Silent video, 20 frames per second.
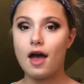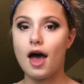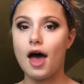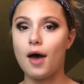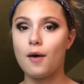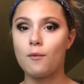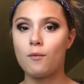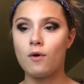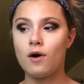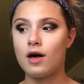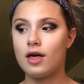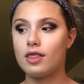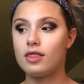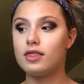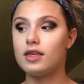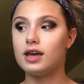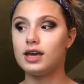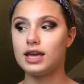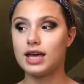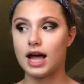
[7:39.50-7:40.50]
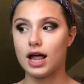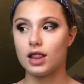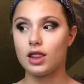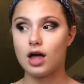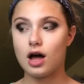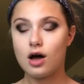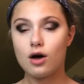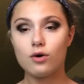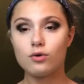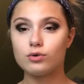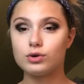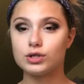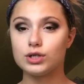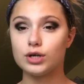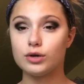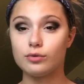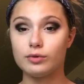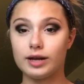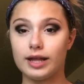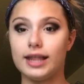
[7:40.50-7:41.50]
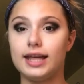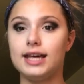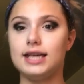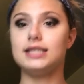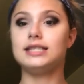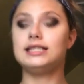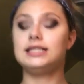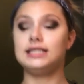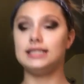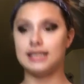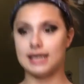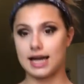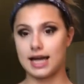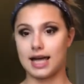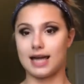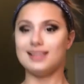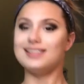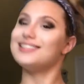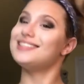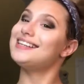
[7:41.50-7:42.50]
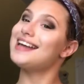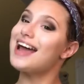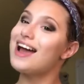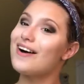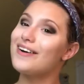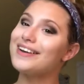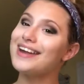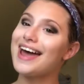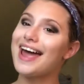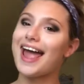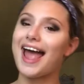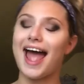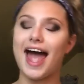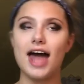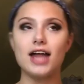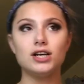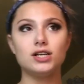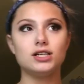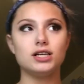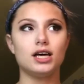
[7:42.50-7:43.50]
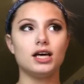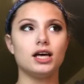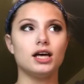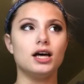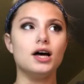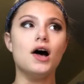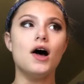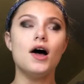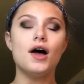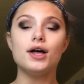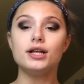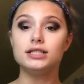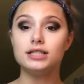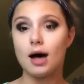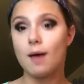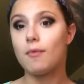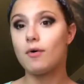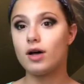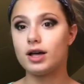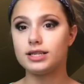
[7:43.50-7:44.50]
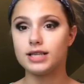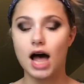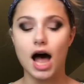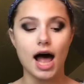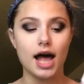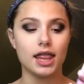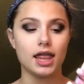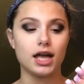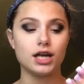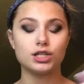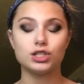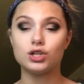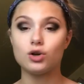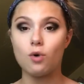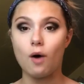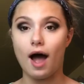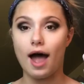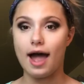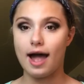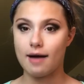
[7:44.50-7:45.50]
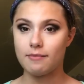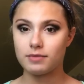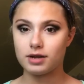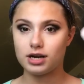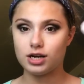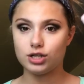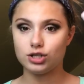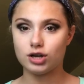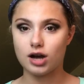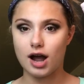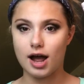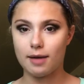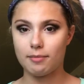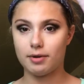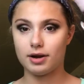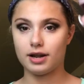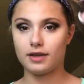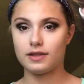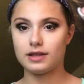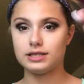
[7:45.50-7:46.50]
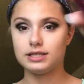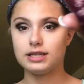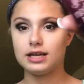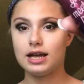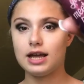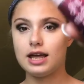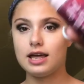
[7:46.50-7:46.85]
I want the yellow to really stick and stay all night and to double as a highlight. So I am gonna try putting this.